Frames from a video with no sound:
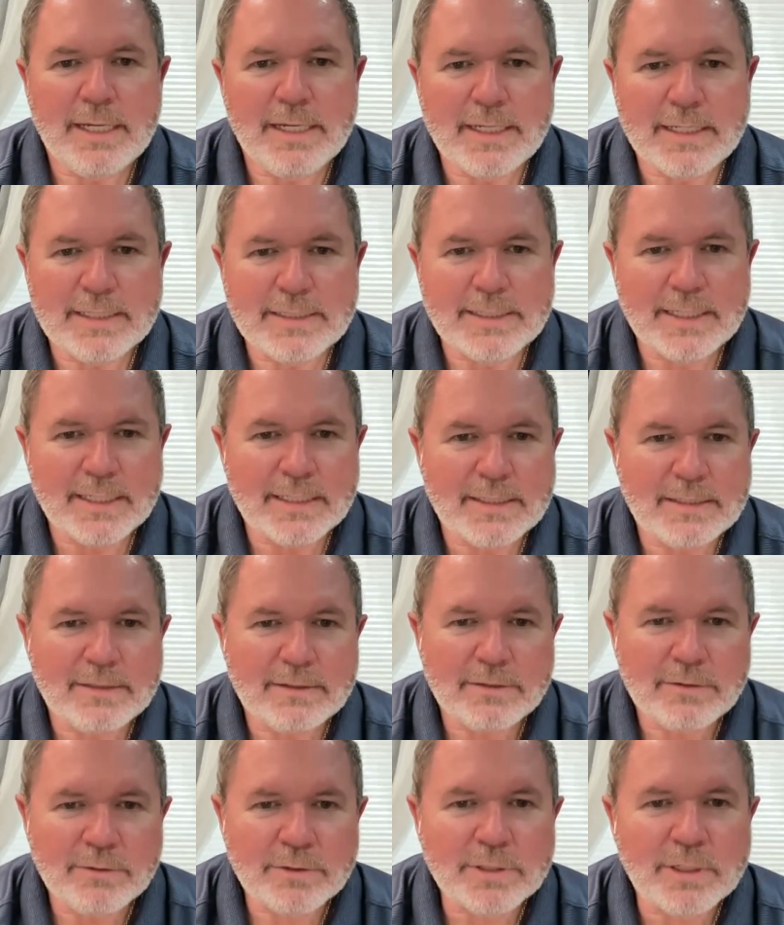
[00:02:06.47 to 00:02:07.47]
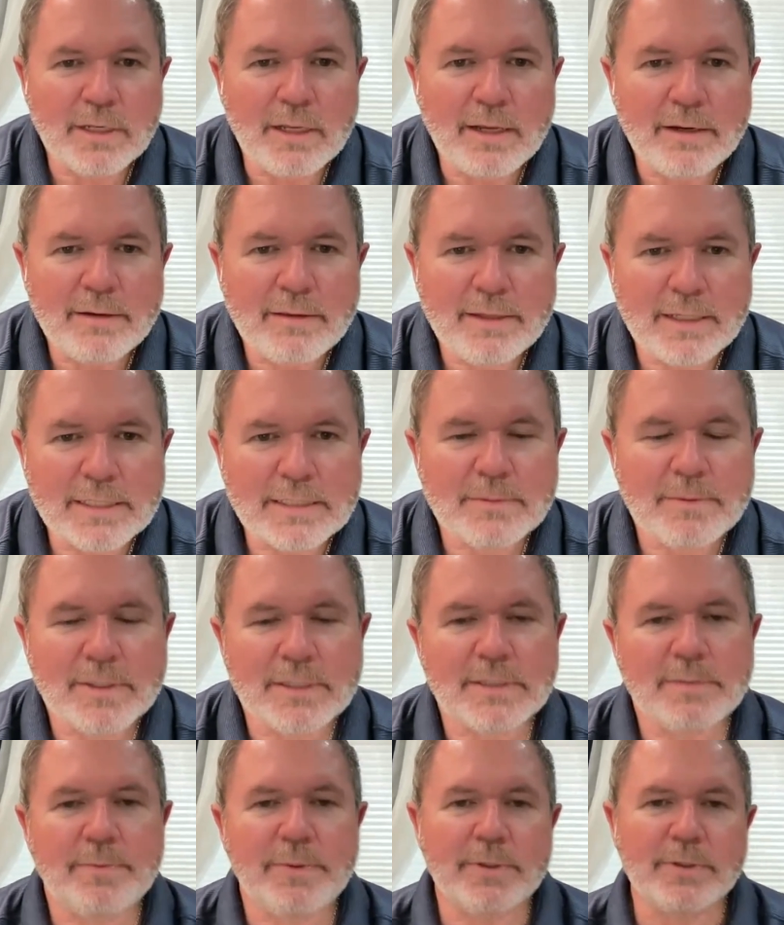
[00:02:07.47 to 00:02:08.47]
And I said, there's a lot of things
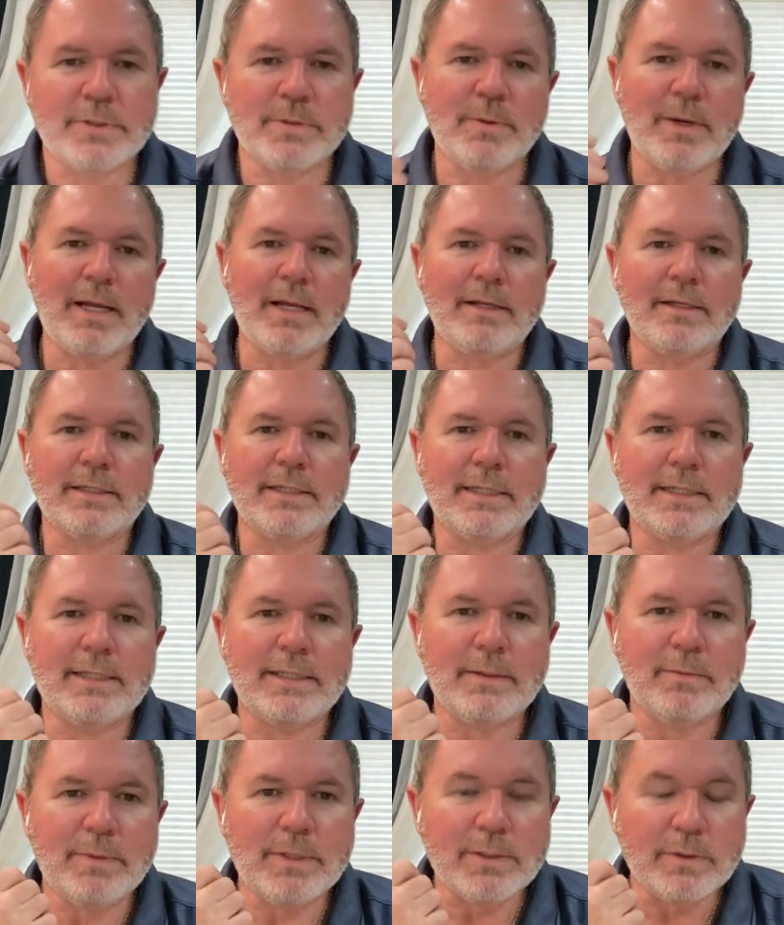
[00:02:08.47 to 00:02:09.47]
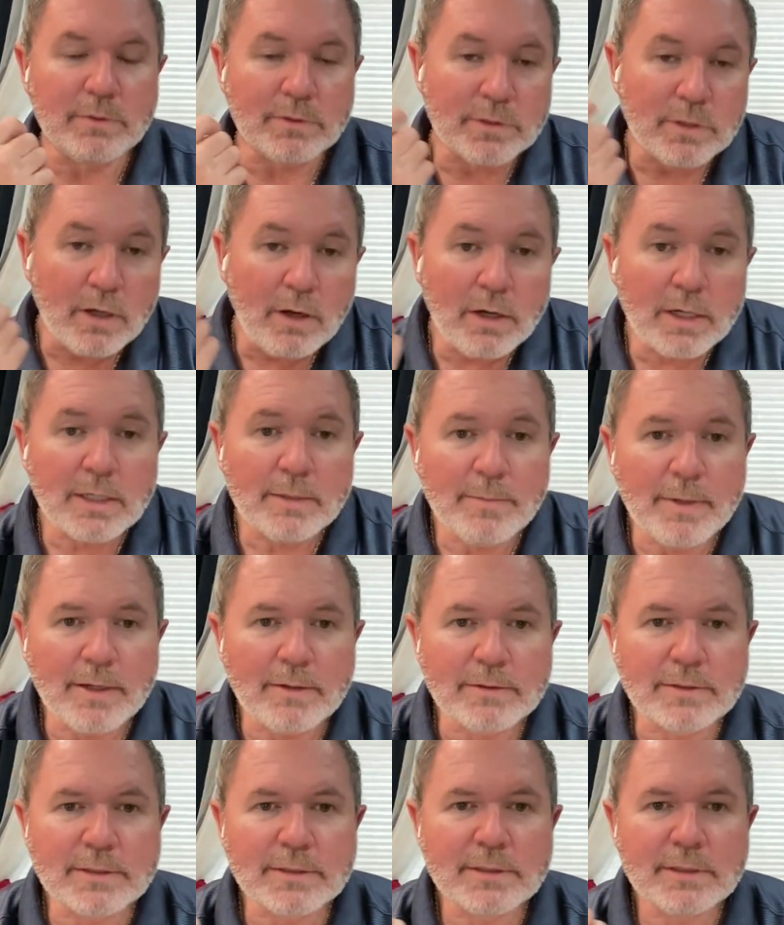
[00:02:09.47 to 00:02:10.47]
about spirituality that we don't talk
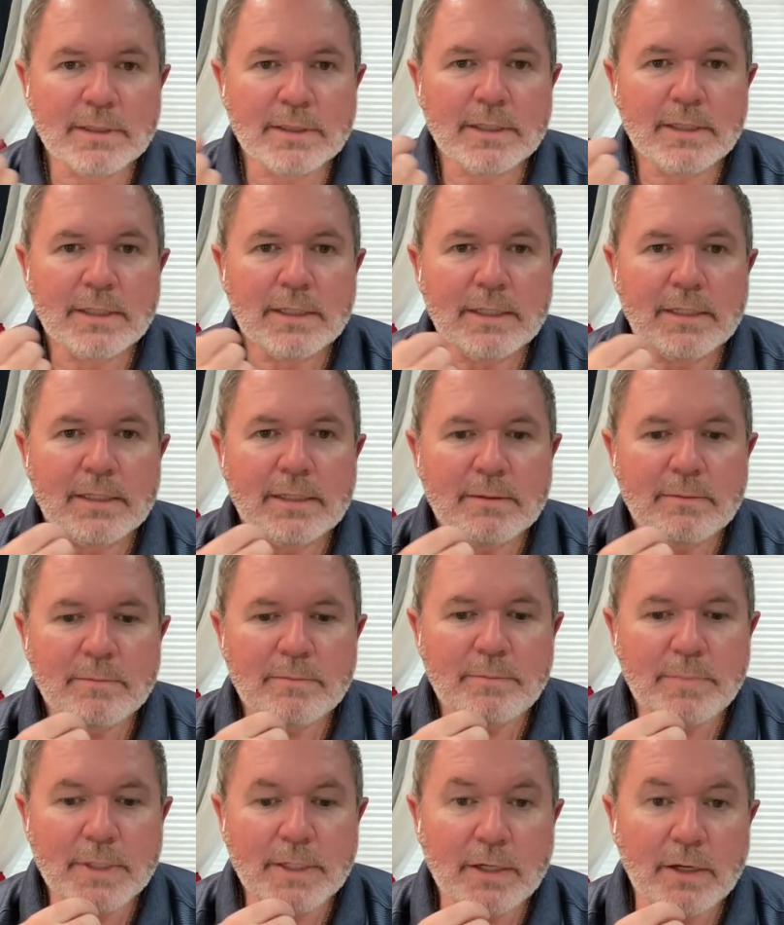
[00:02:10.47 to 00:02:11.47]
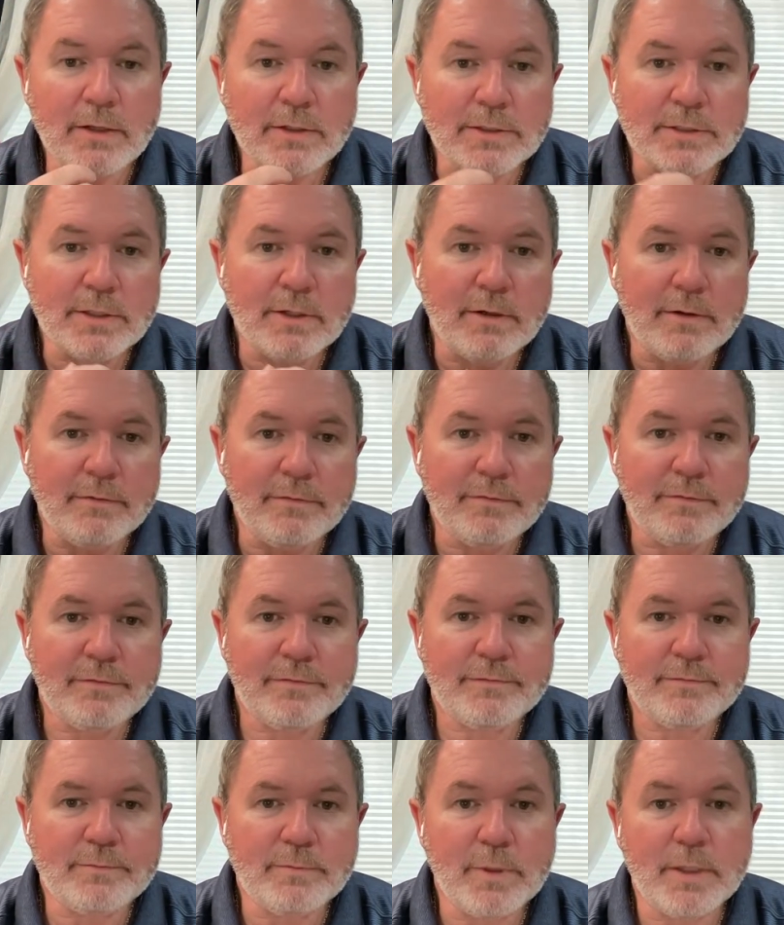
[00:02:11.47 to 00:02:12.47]
about because of,
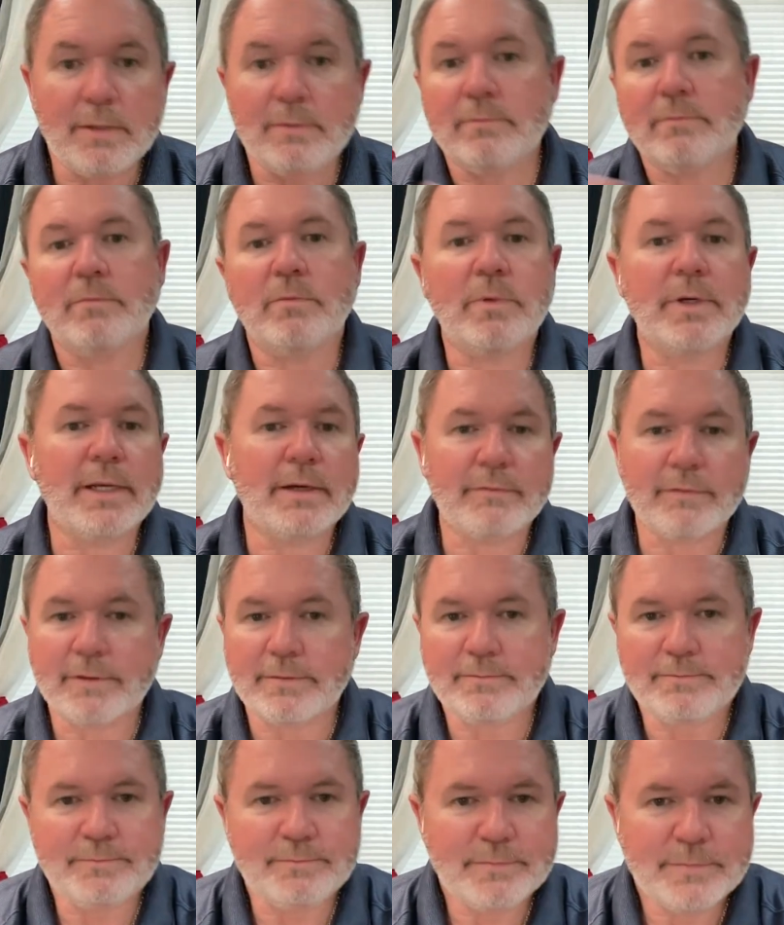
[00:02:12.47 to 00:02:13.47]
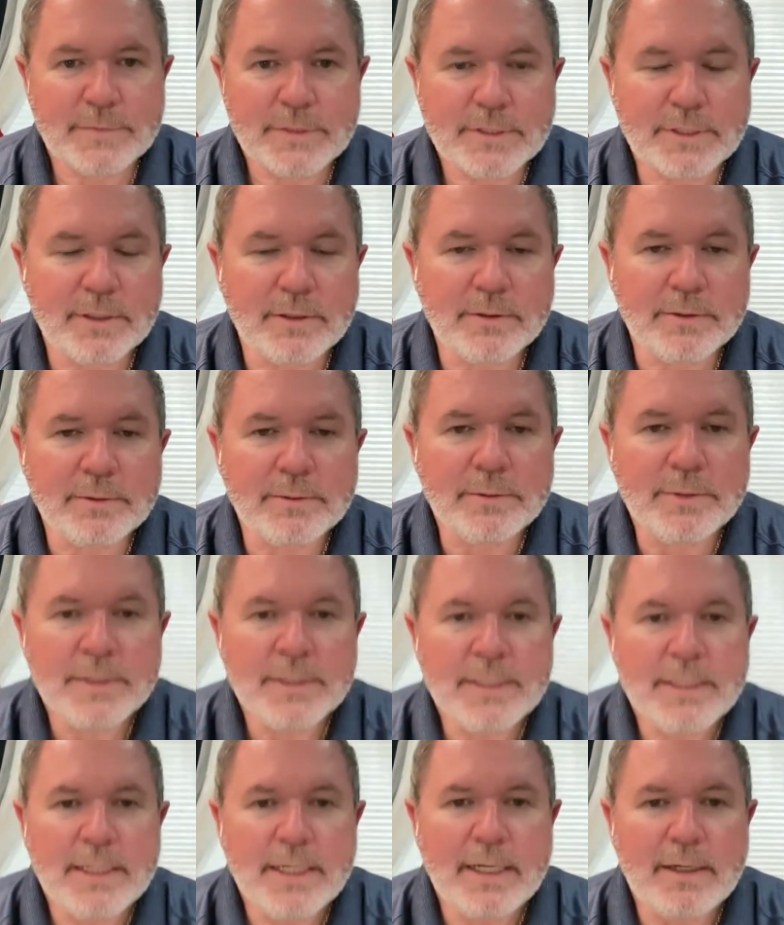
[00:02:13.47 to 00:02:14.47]
well, whatever. So
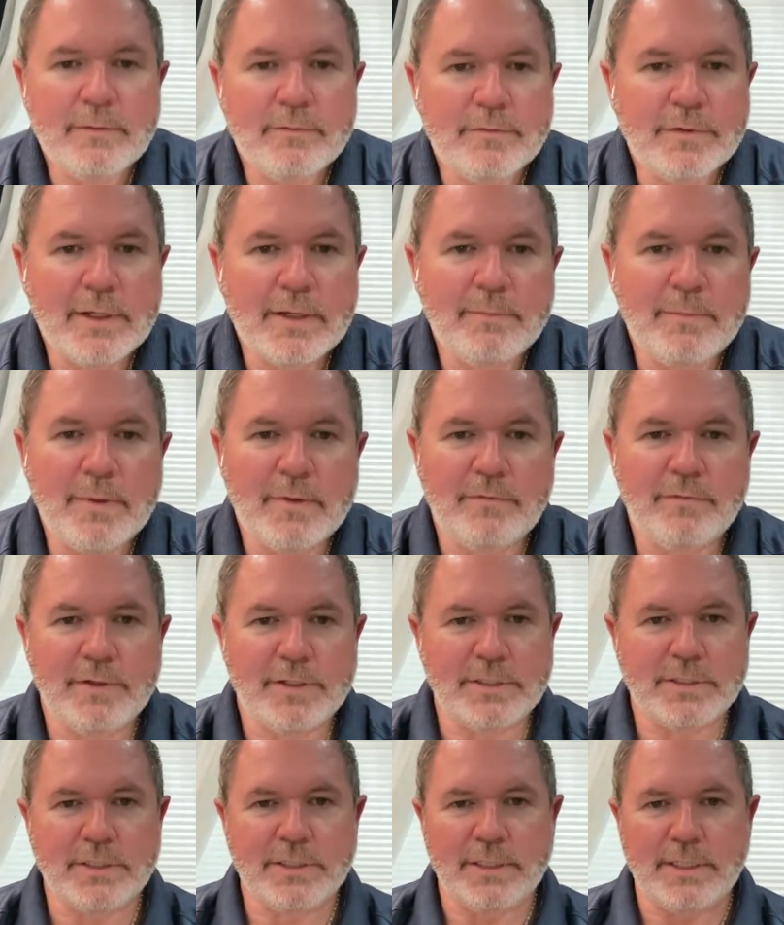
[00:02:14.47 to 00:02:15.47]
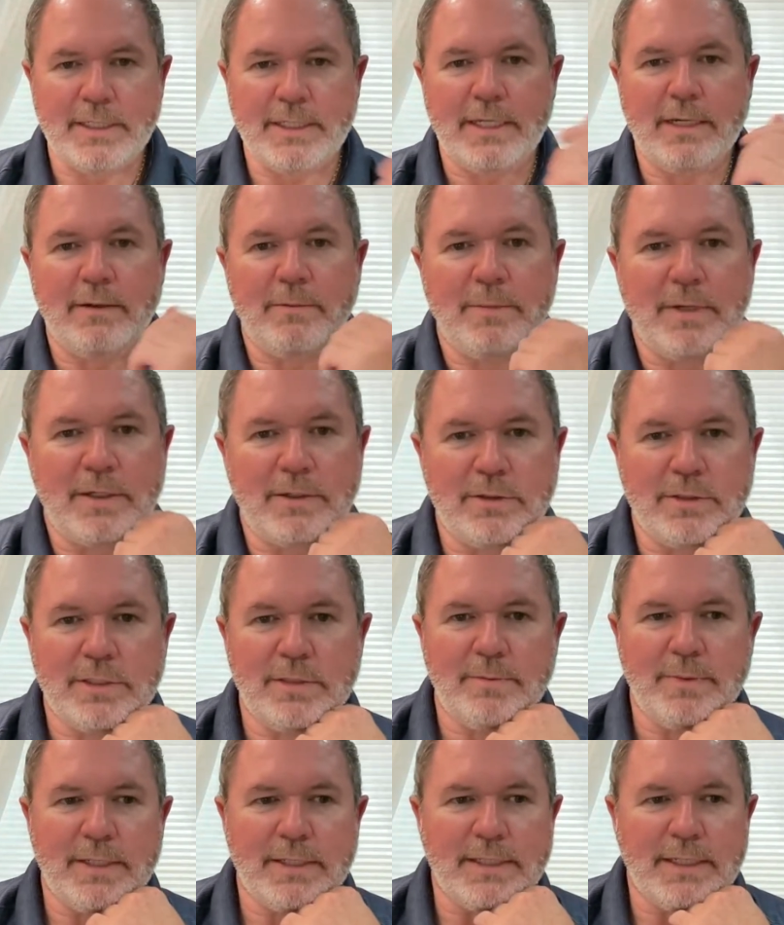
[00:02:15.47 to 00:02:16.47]
forgive my fidgeting here. I'm not used
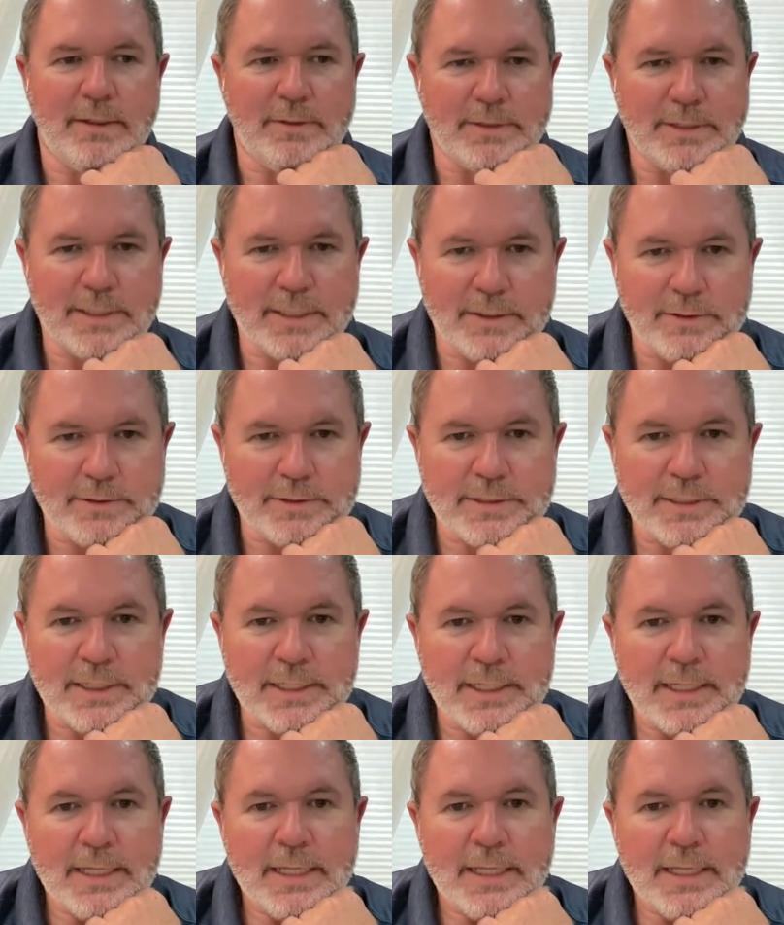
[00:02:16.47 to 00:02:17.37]
to being downstairs.